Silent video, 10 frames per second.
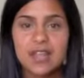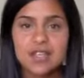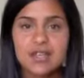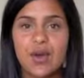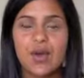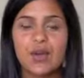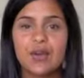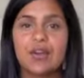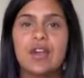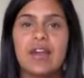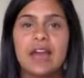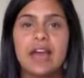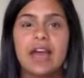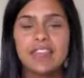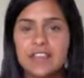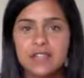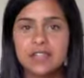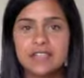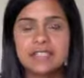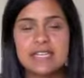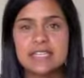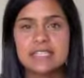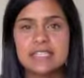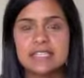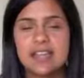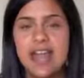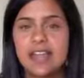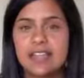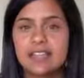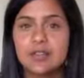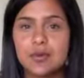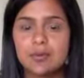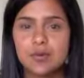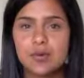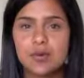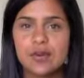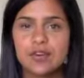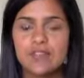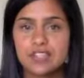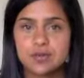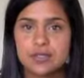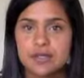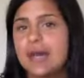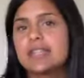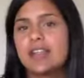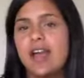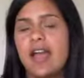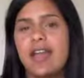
So I think a lot of us need to start adding a little bit more vegetables to our diet,